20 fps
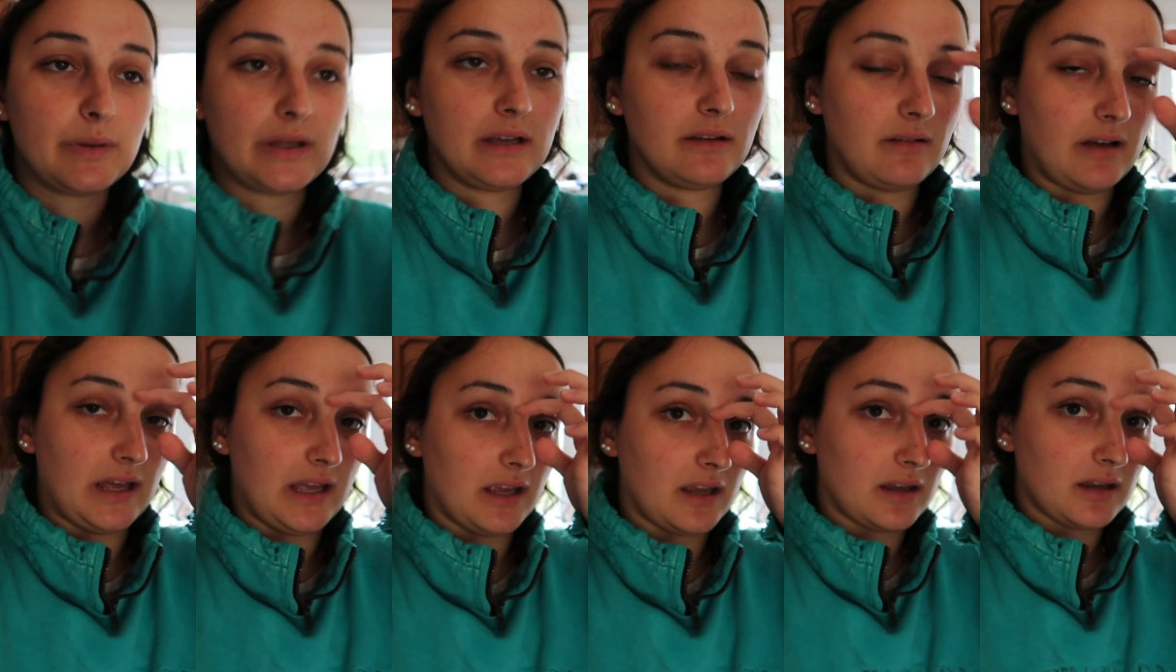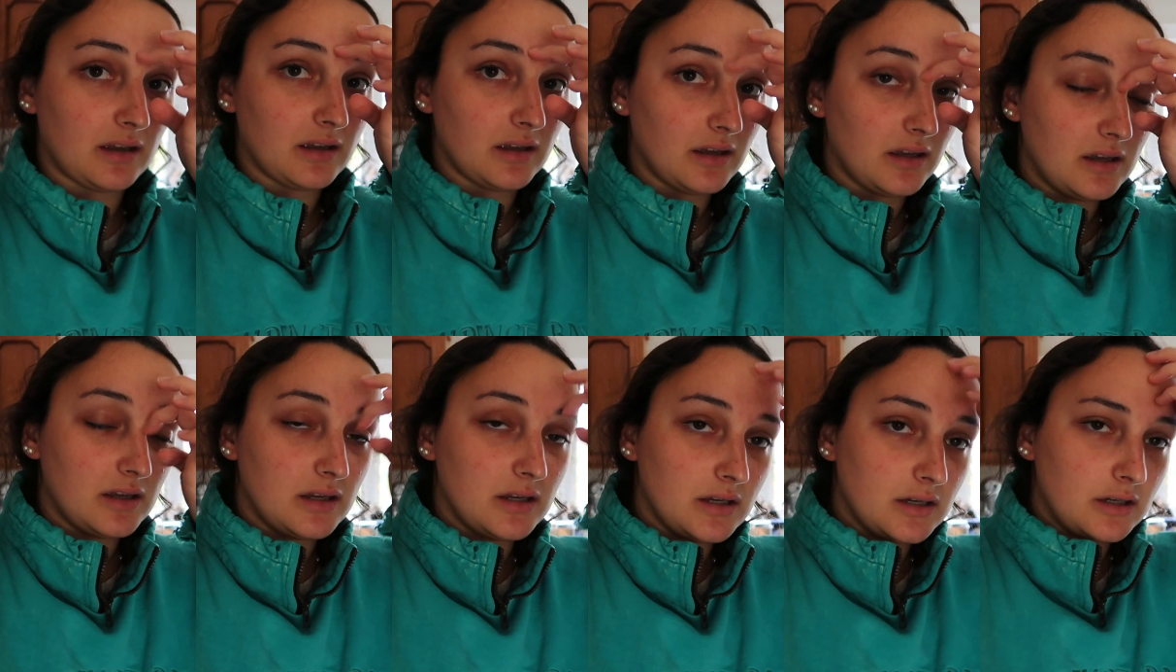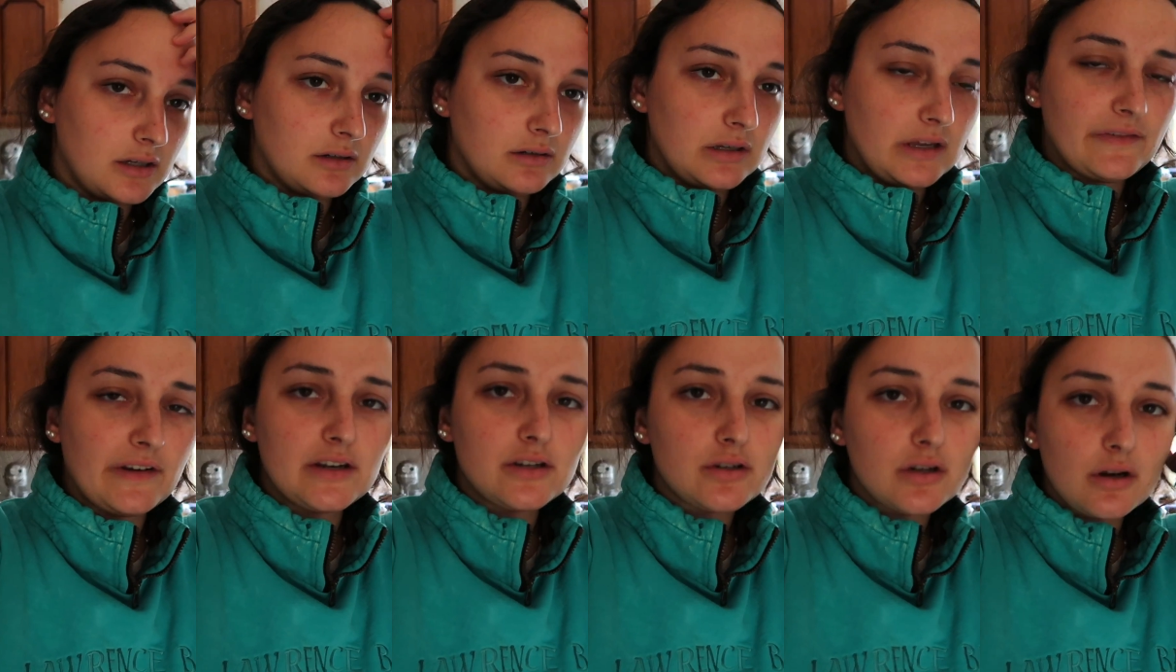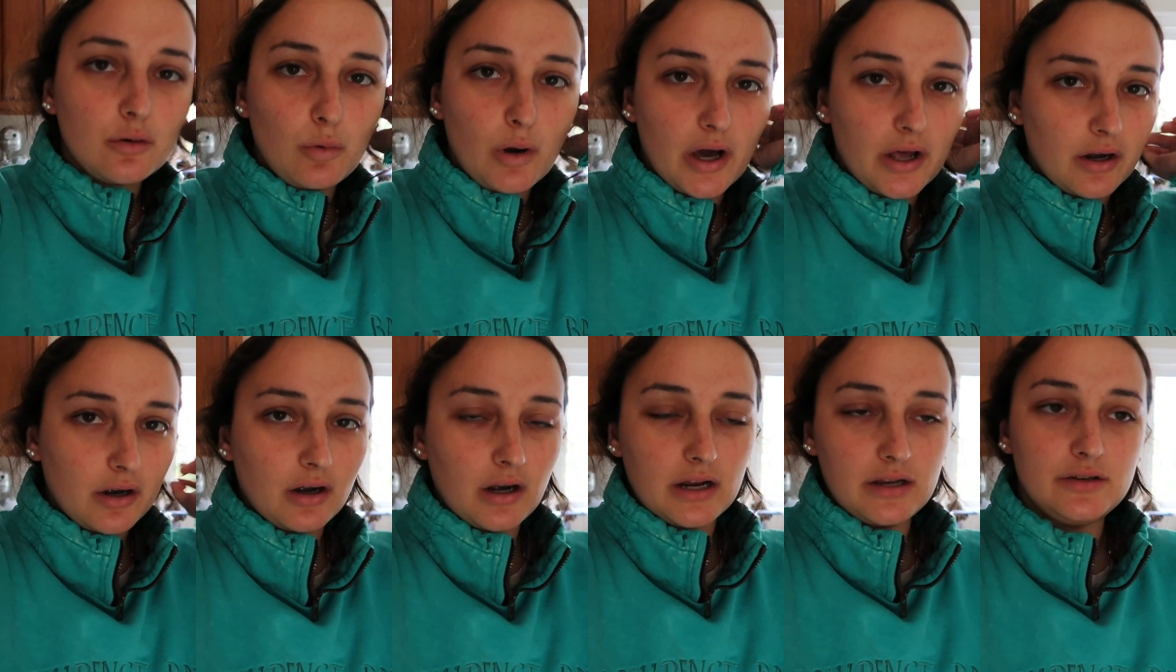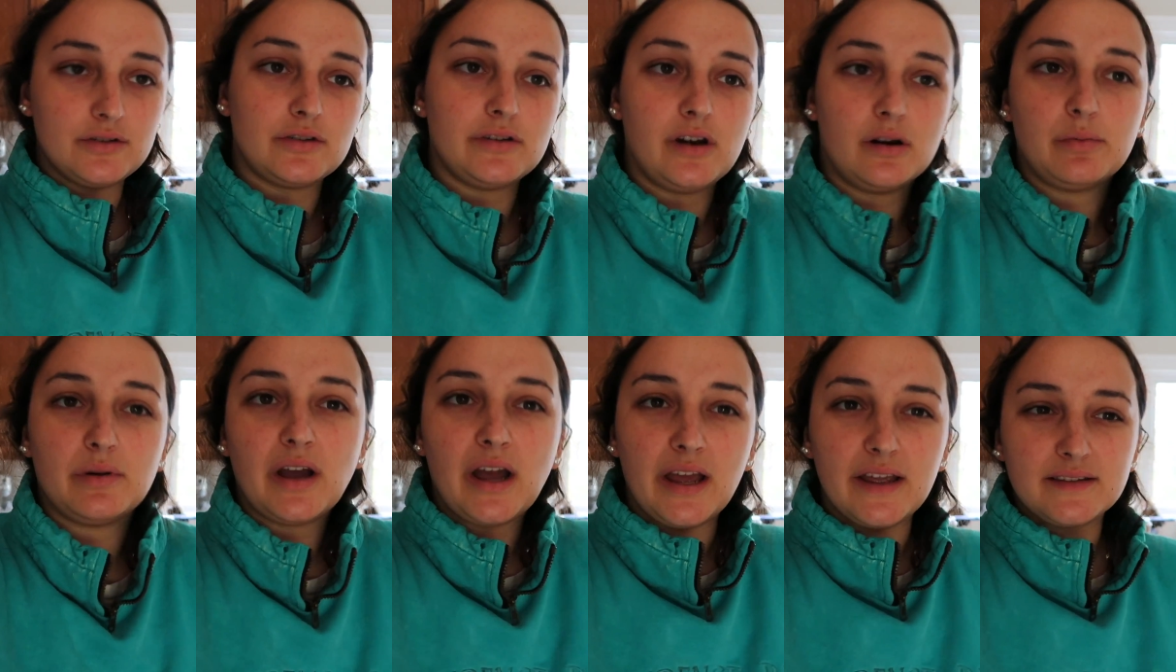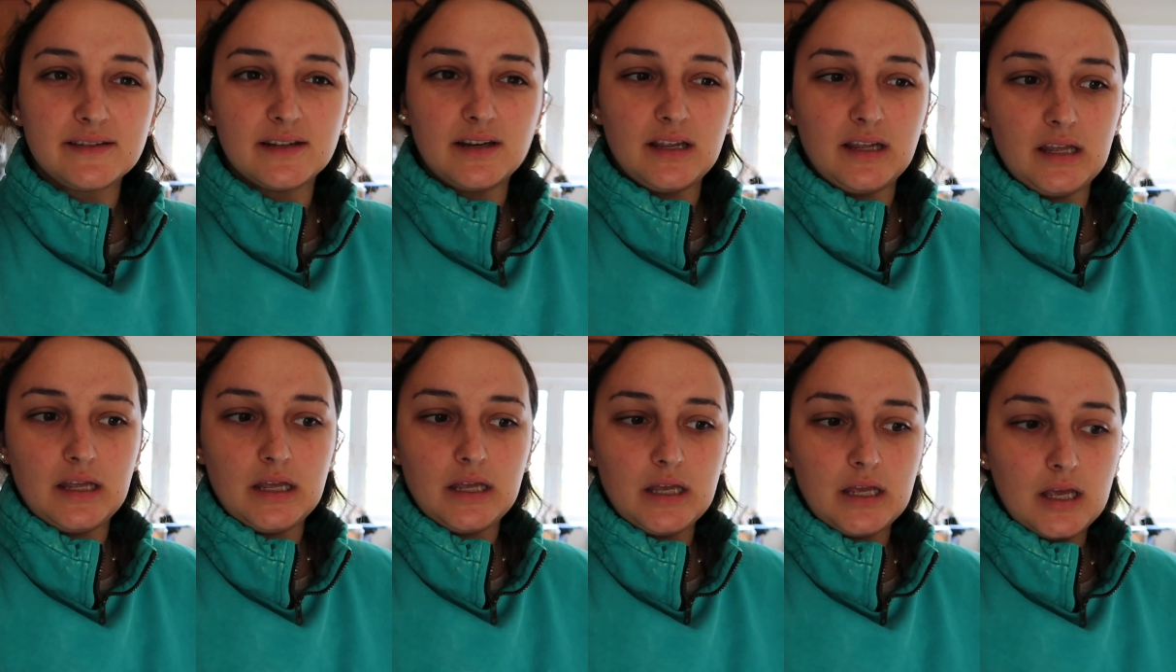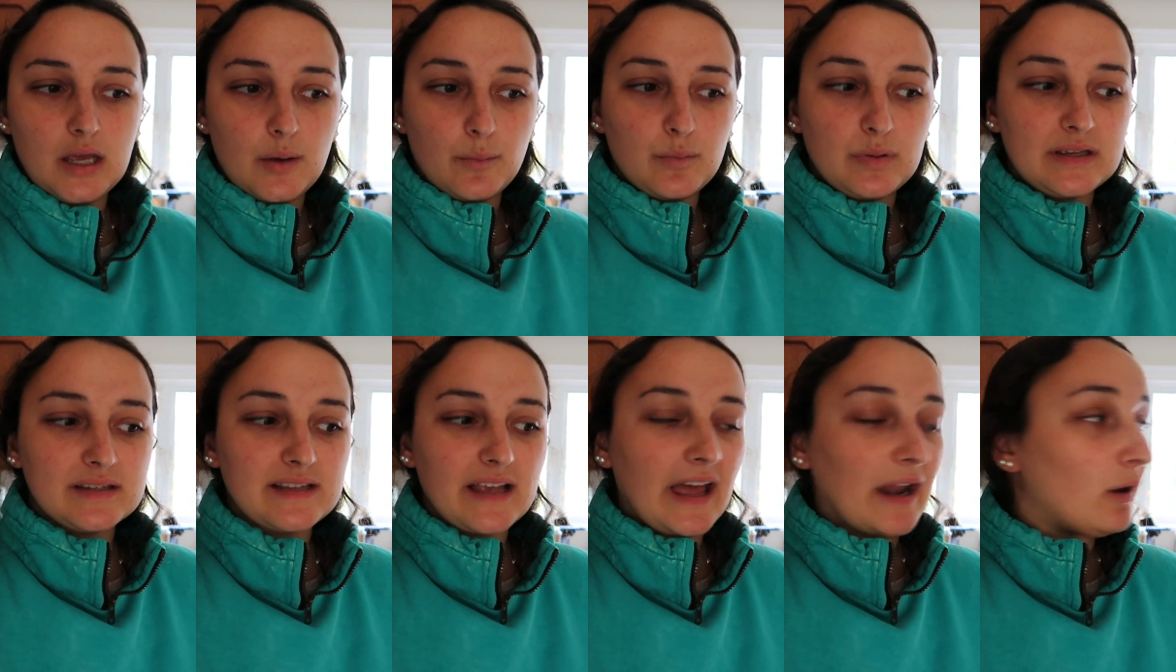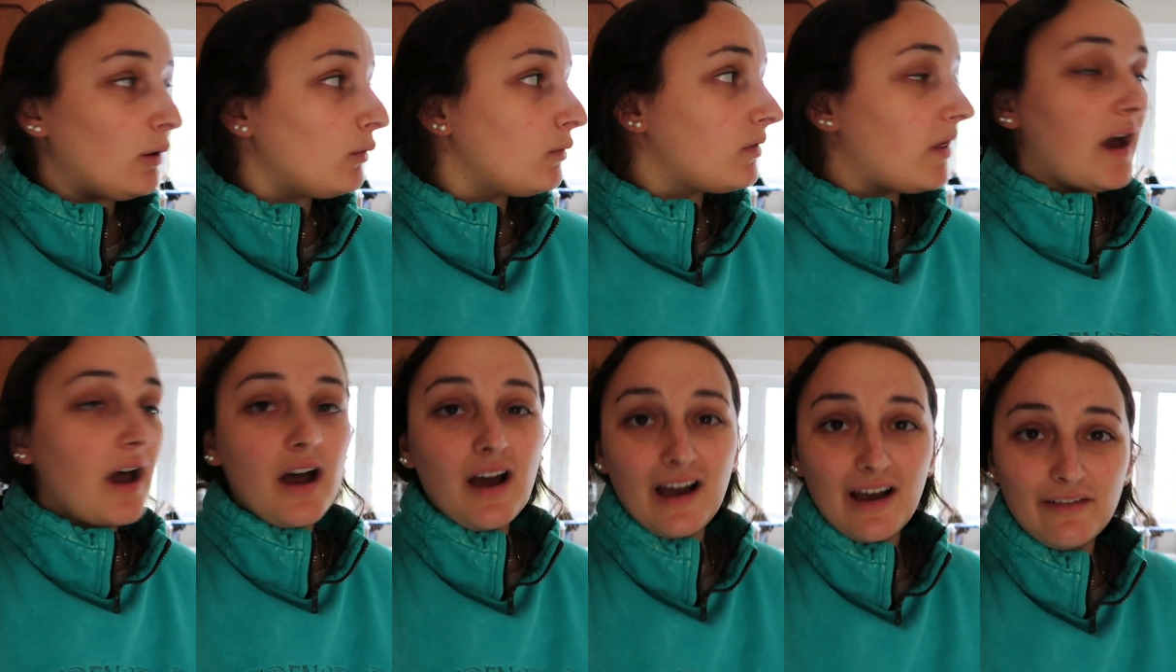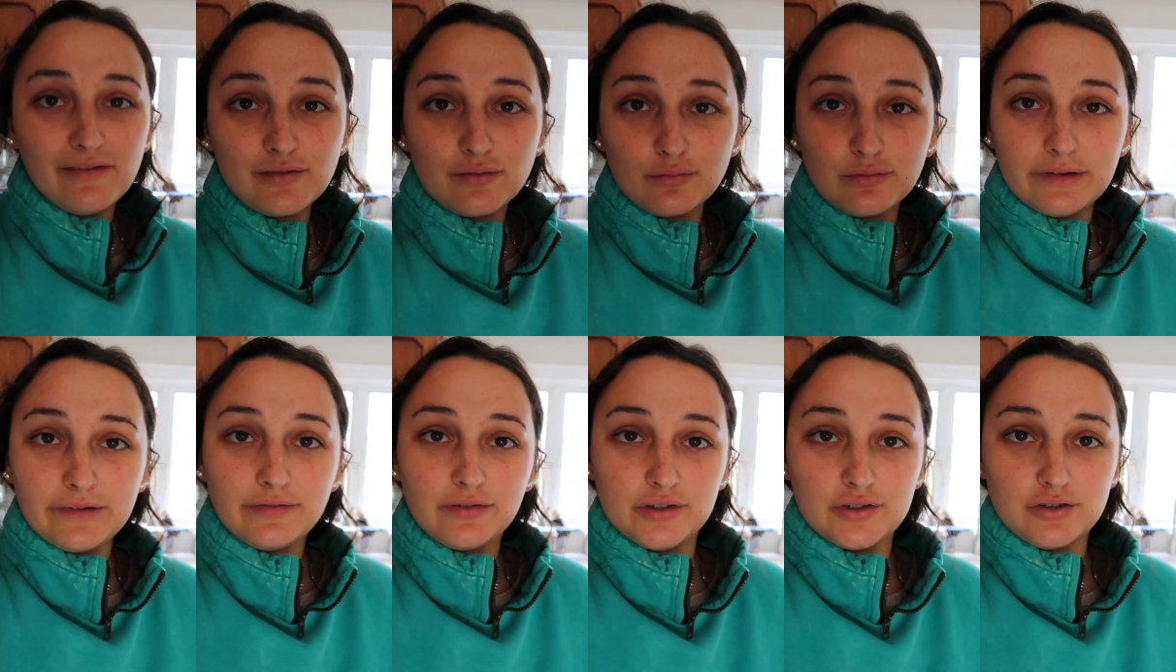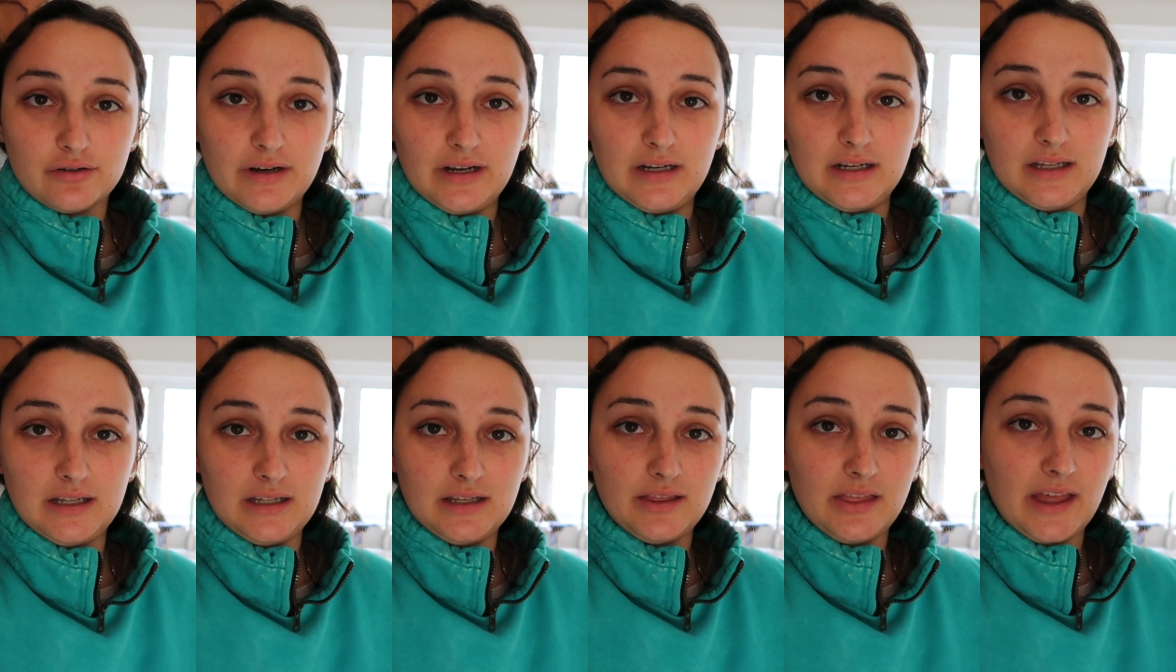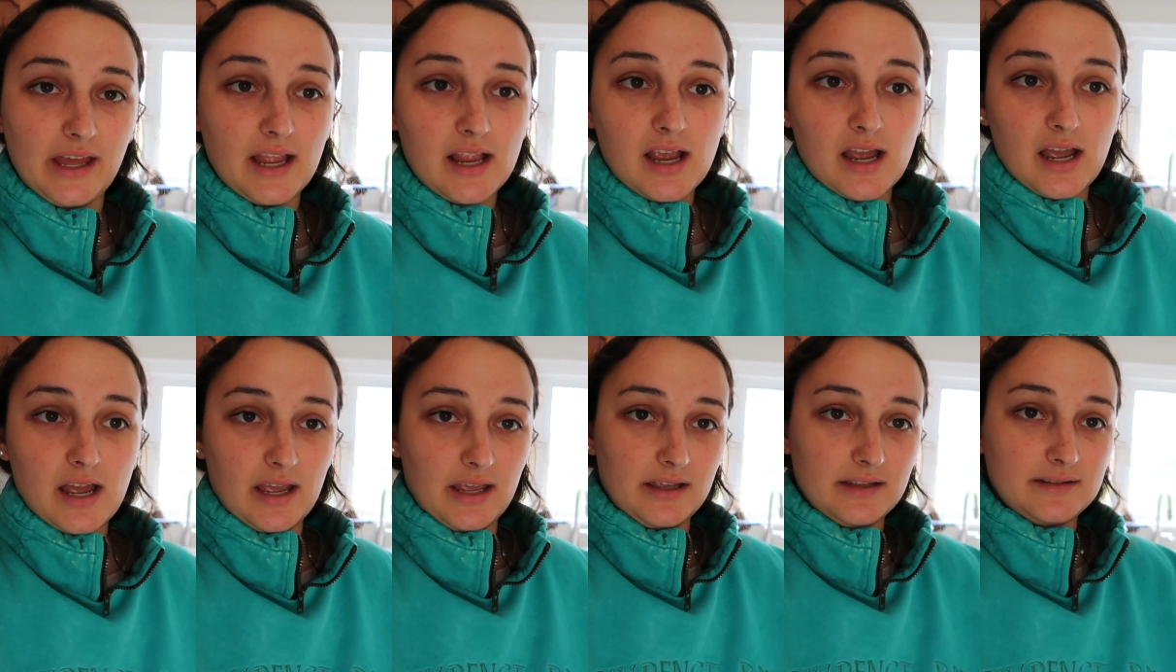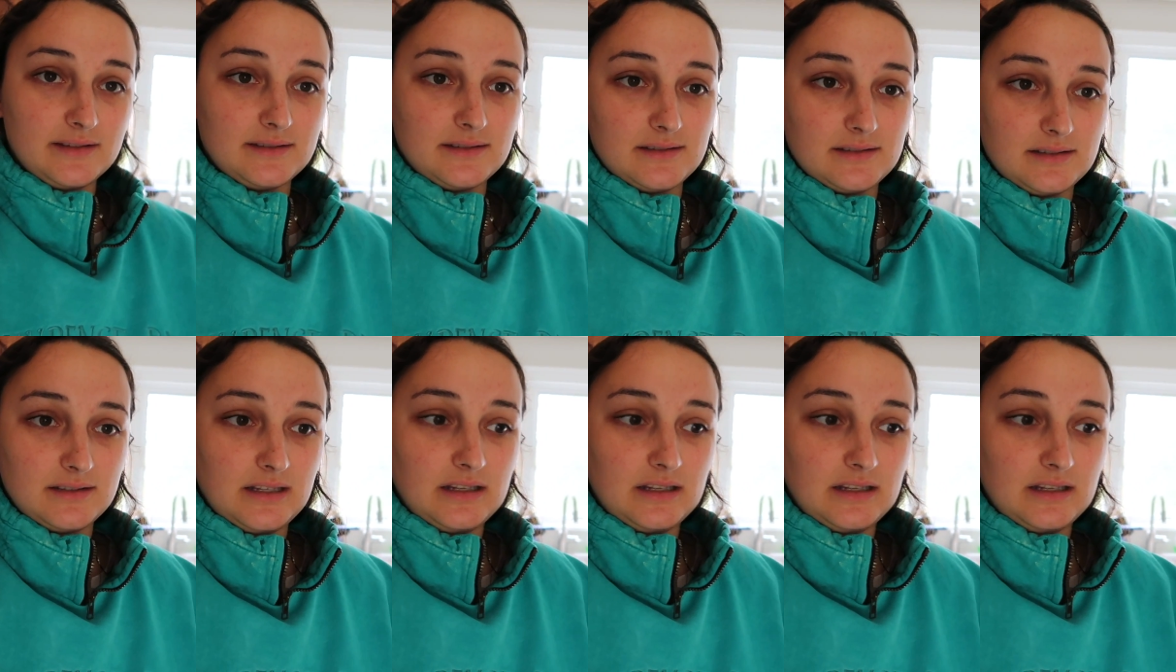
a big like, if I drink water, I usually don't put ice in it because I don't love refrigerated like ice.